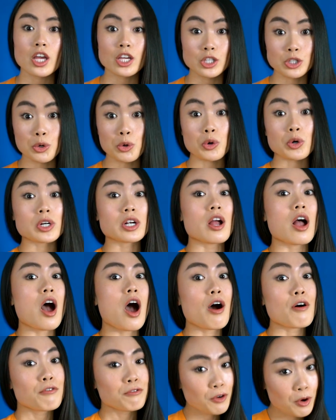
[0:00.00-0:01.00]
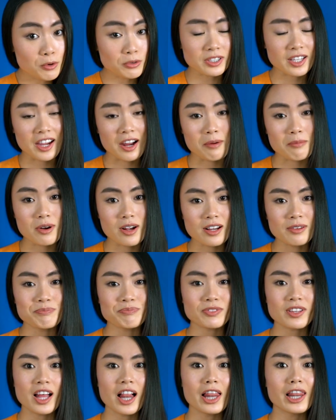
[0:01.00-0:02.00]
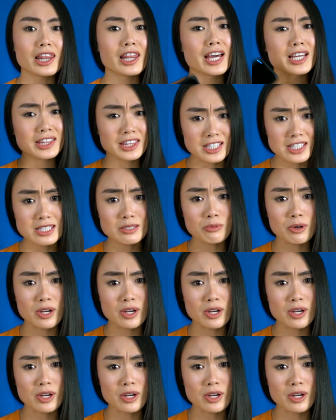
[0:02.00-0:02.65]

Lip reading: your phone camera, like this